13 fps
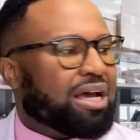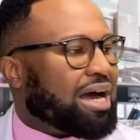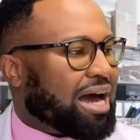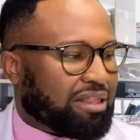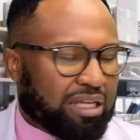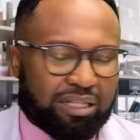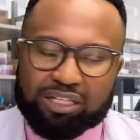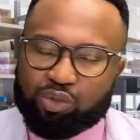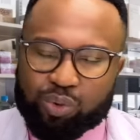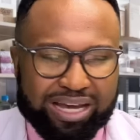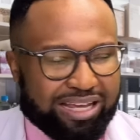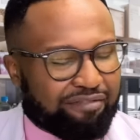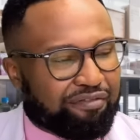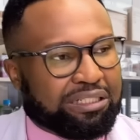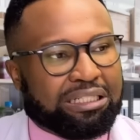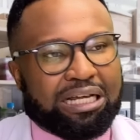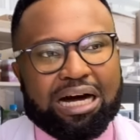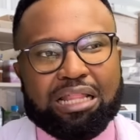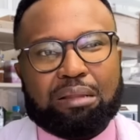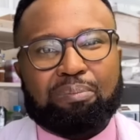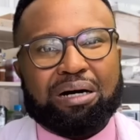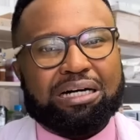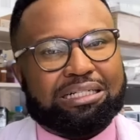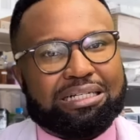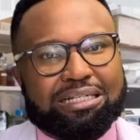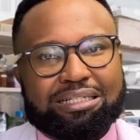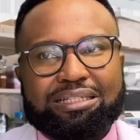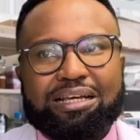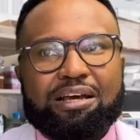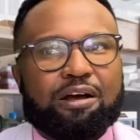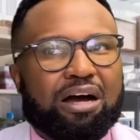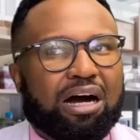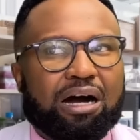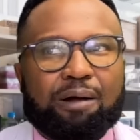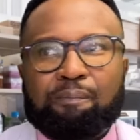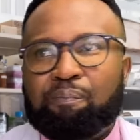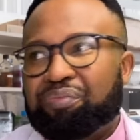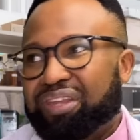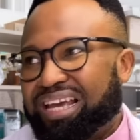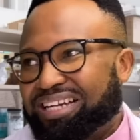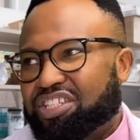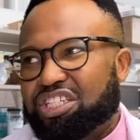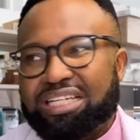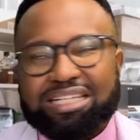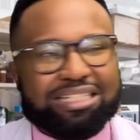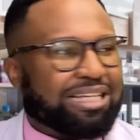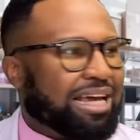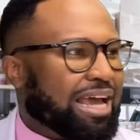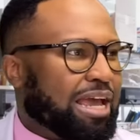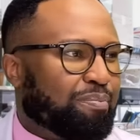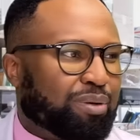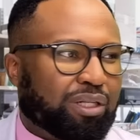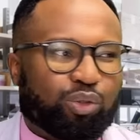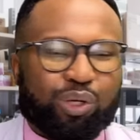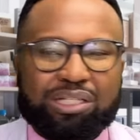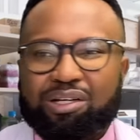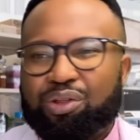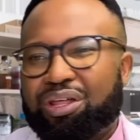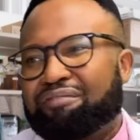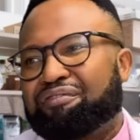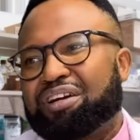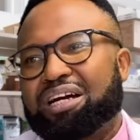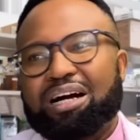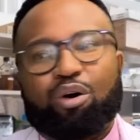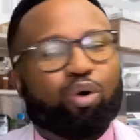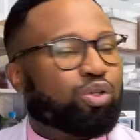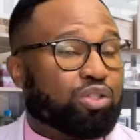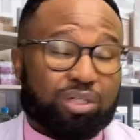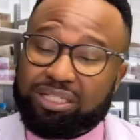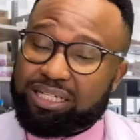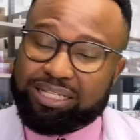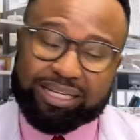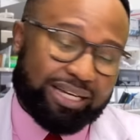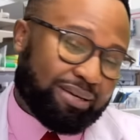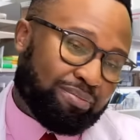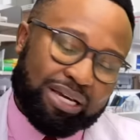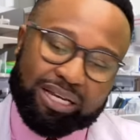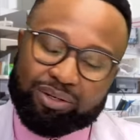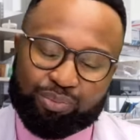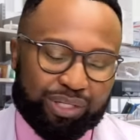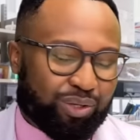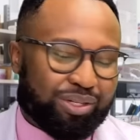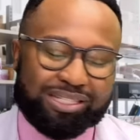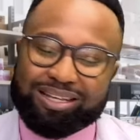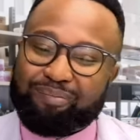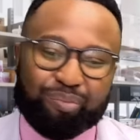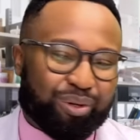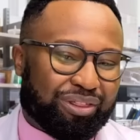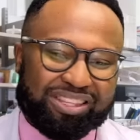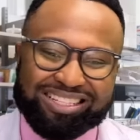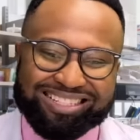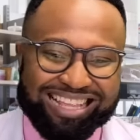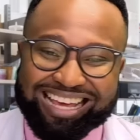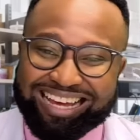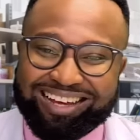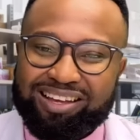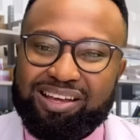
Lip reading: I think that's why even the other parties, Action SA, Build One South Africa, also said, hey, man, we don't support this thing.